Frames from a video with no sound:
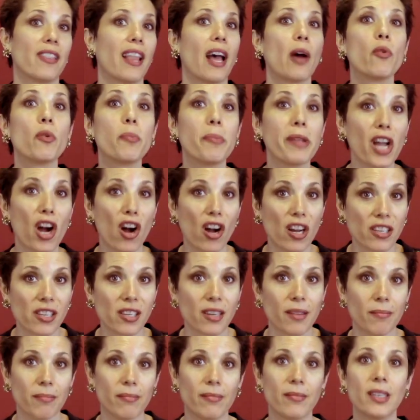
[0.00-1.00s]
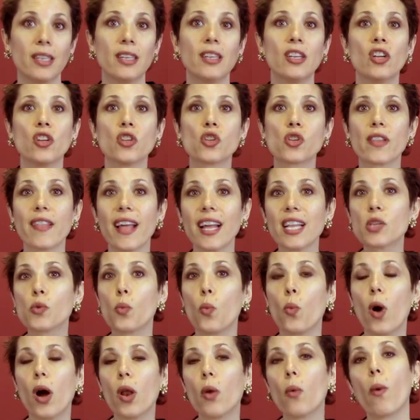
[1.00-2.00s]
That would be awesome. So that's
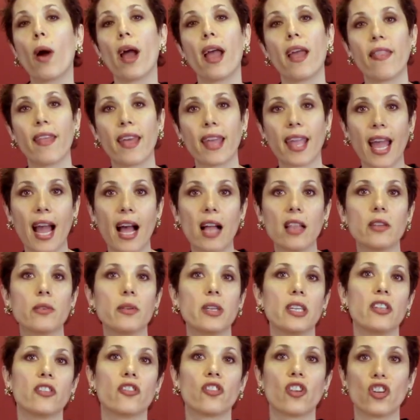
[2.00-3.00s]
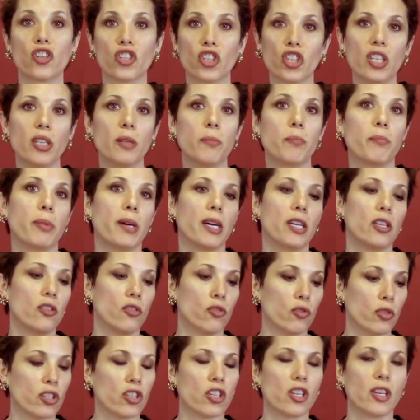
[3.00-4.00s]
one way that calories are cheap, but
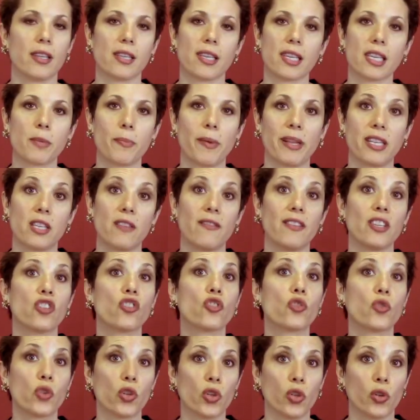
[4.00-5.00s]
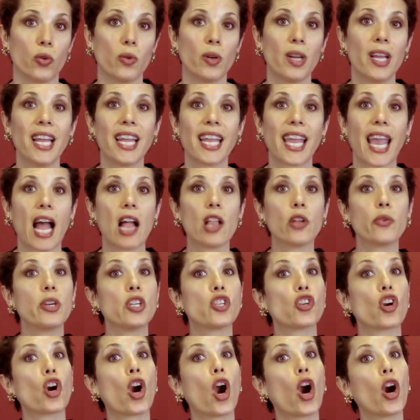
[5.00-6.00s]
nutrition is expensive is true.
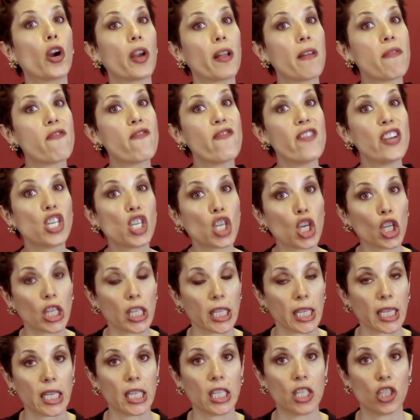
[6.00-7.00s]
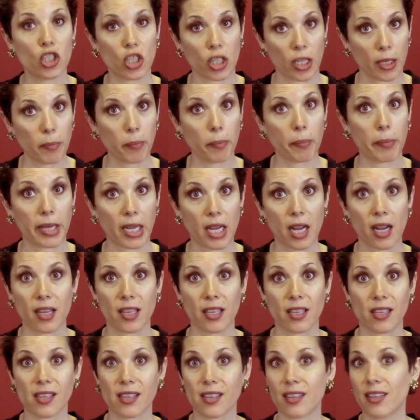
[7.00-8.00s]
Calories are artificially cheap
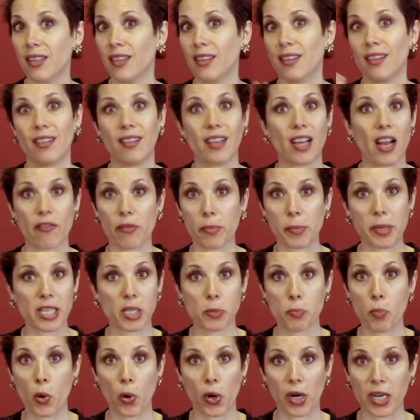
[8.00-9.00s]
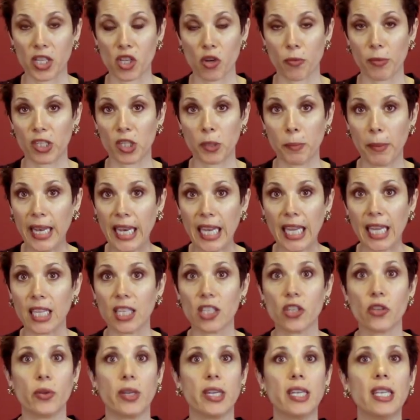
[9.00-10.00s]
because the government's pouring so much money
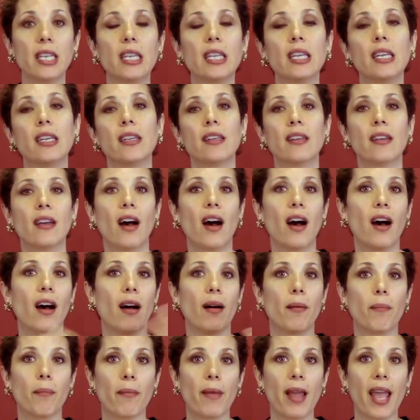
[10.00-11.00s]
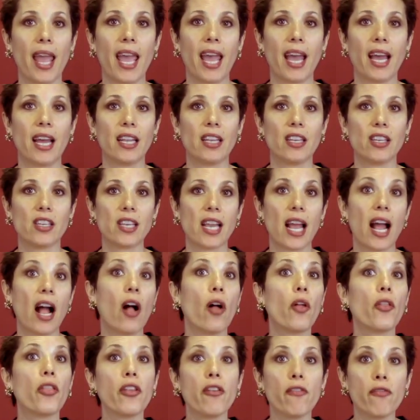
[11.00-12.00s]
into it. Um, and
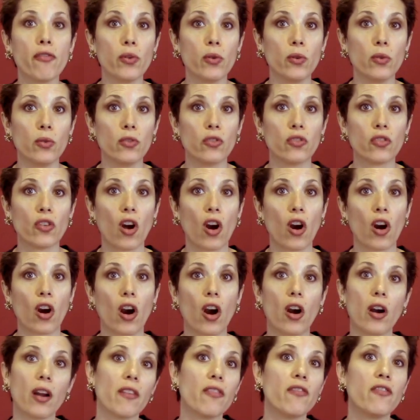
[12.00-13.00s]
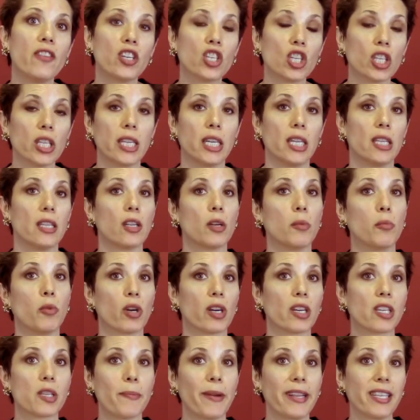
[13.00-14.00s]
healthy foods are artificially a little
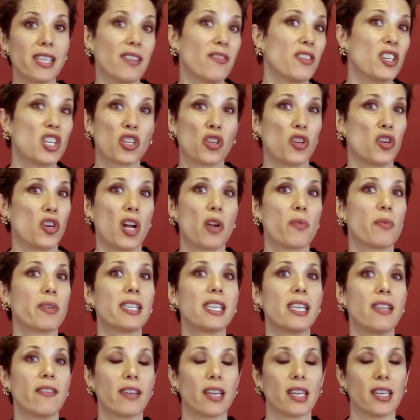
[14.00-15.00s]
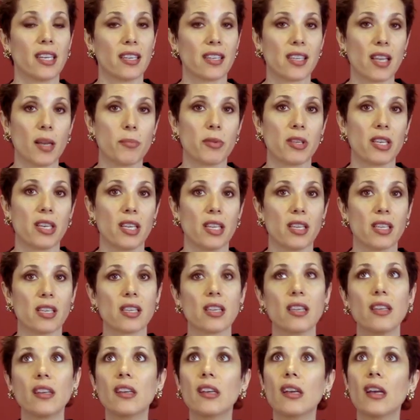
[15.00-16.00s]
more expensive because they're not receiving any subsidies.
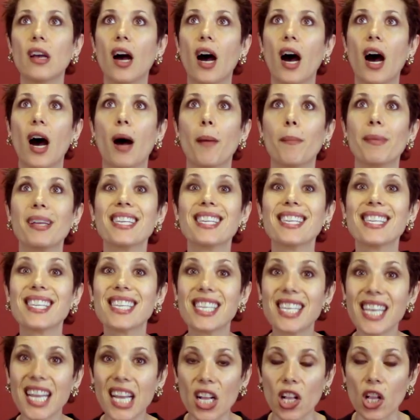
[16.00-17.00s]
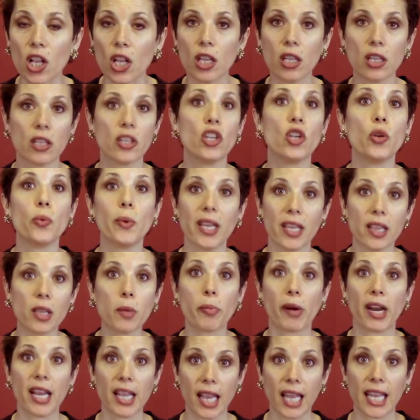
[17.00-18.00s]
Um, still, you eat the
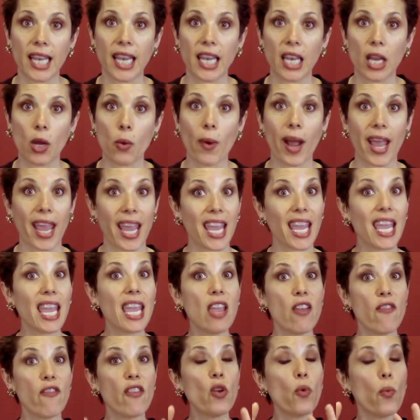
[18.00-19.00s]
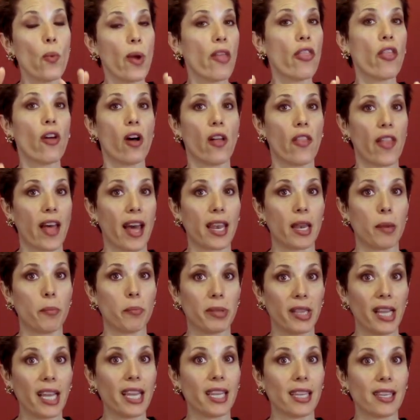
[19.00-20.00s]
bright line eating way, even with all that in
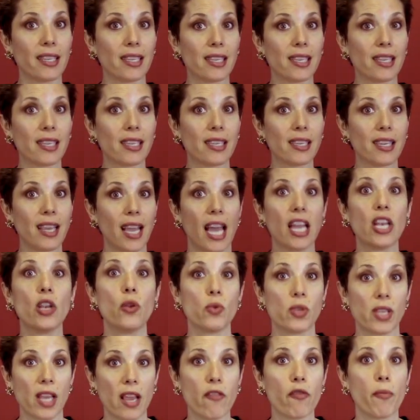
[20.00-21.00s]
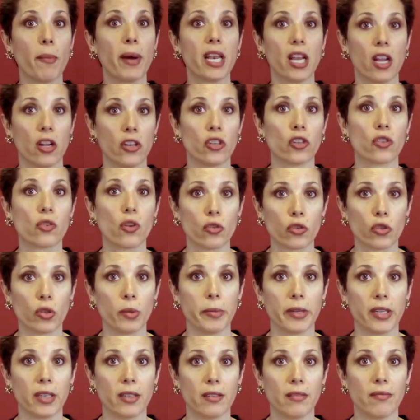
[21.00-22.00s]
place, and you save money on your grocery
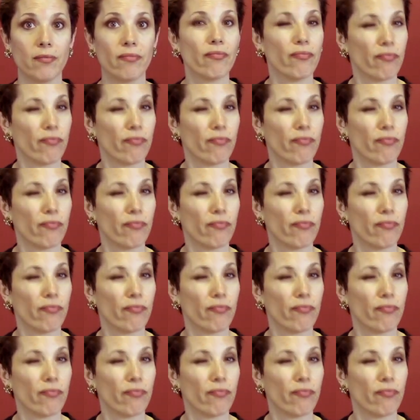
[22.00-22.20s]
bill.